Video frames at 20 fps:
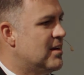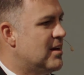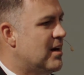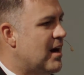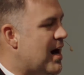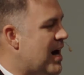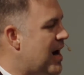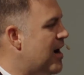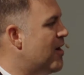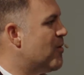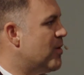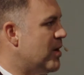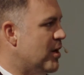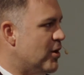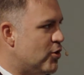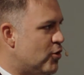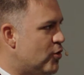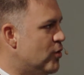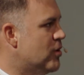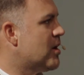hiring,
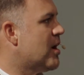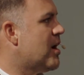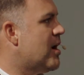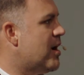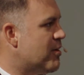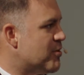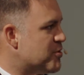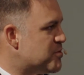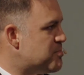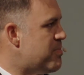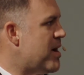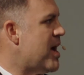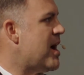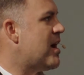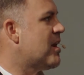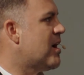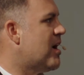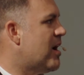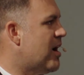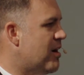good hires,
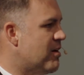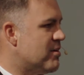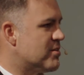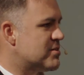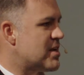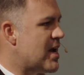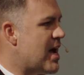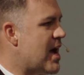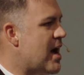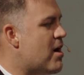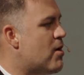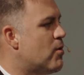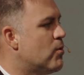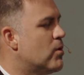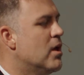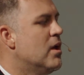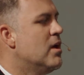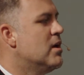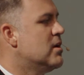bad hires. How